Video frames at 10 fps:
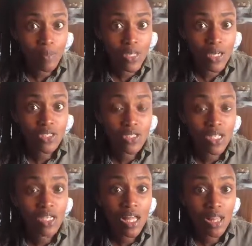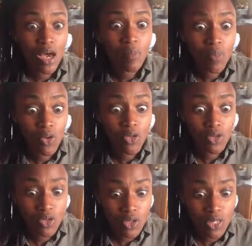because you need a lot more
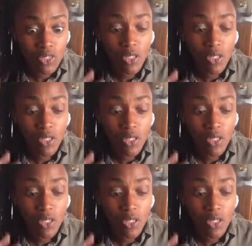nutrients.